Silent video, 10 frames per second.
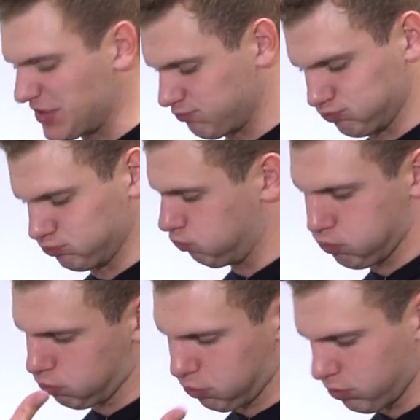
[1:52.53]
This
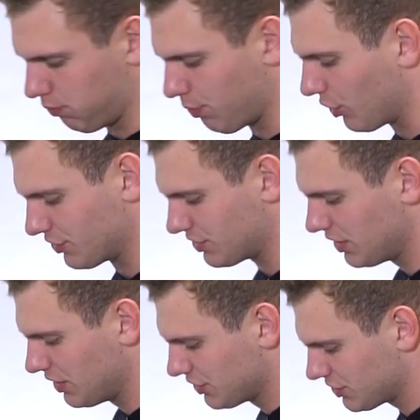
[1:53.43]
burnt.
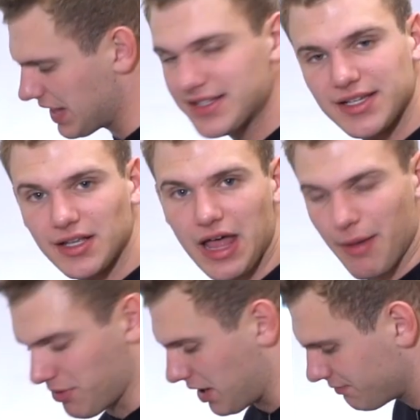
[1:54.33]
So that's the end of
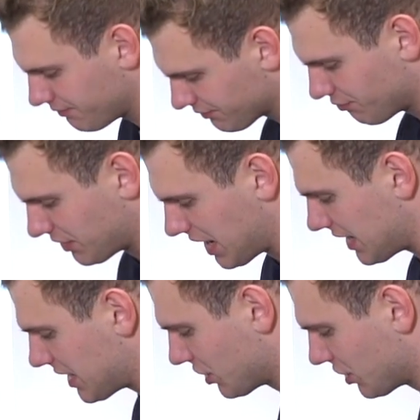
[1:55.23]
that pan. But hey, it had